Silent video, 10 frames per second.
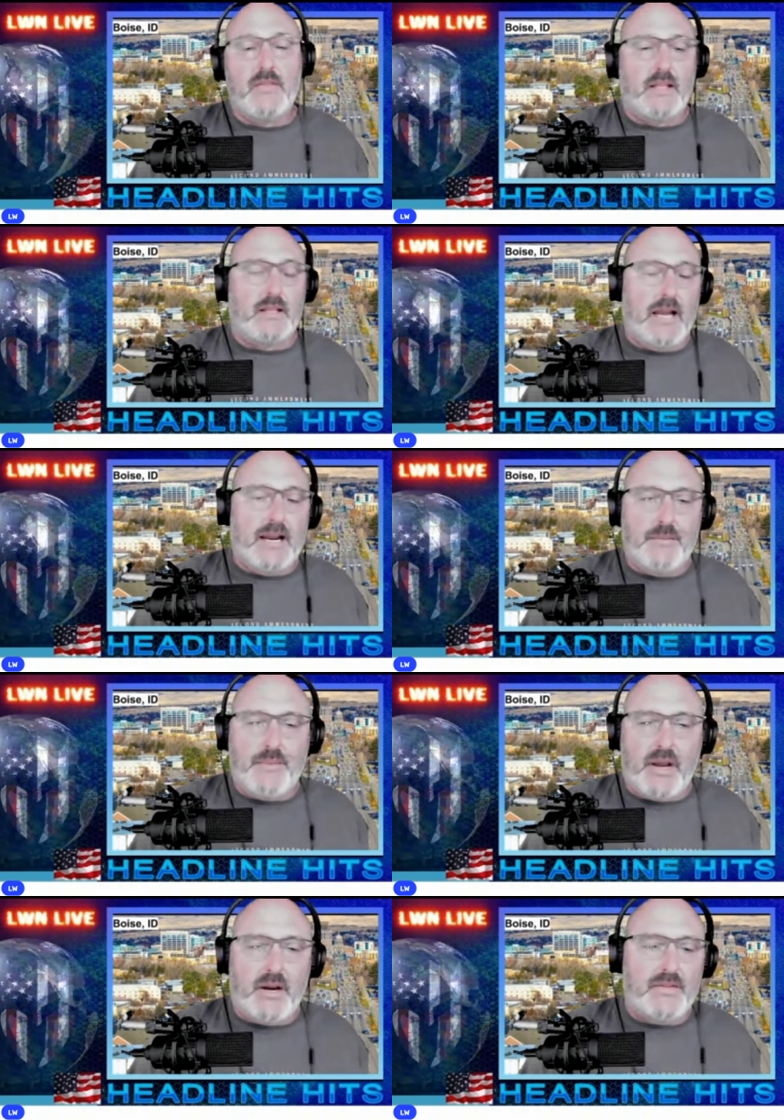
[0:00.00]
They lied
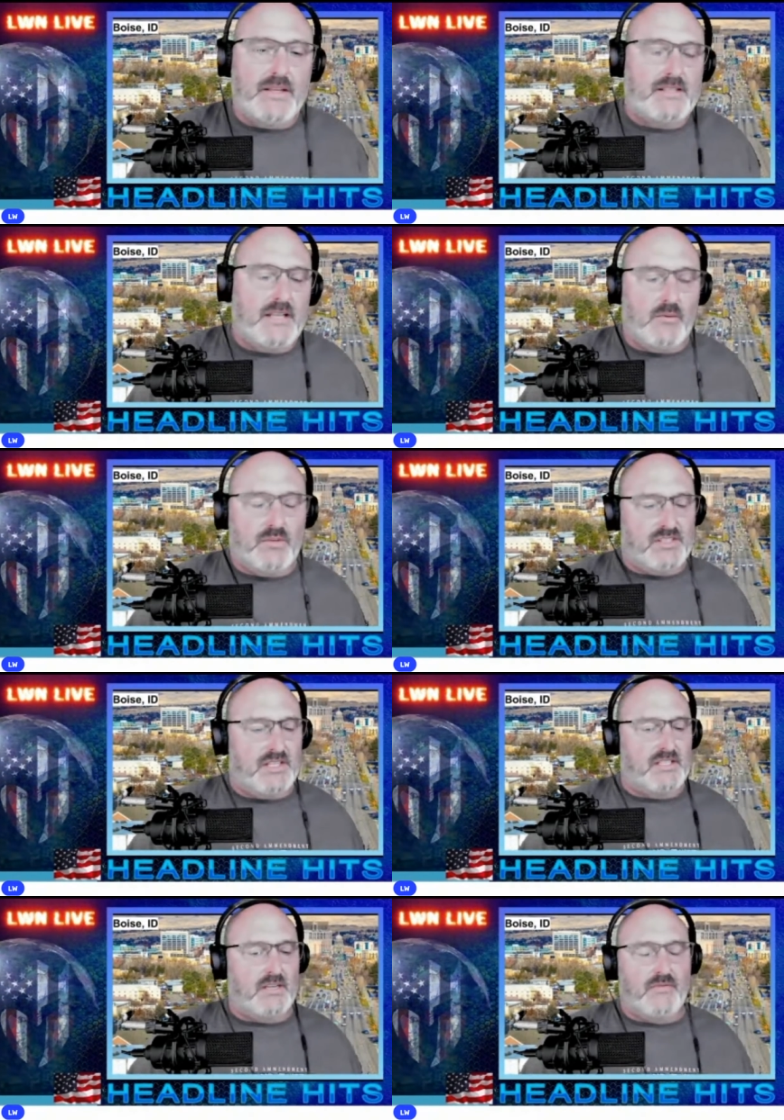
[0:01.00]
about it. They said it was
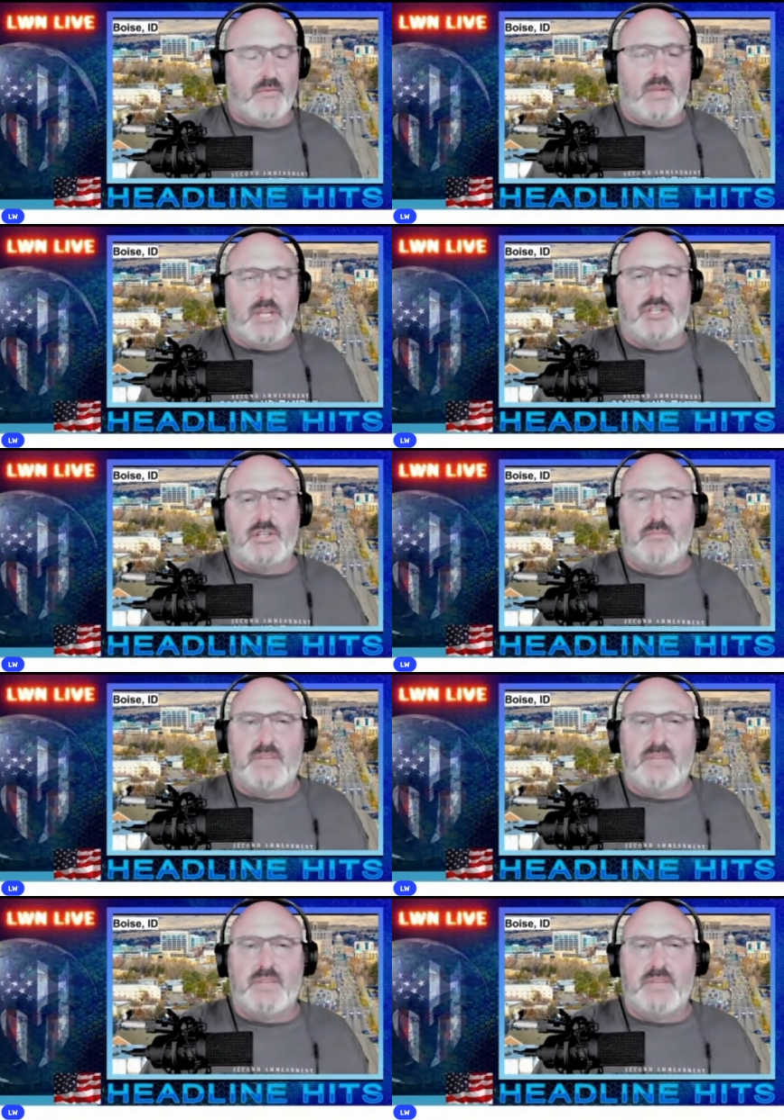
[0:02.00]
disinformation,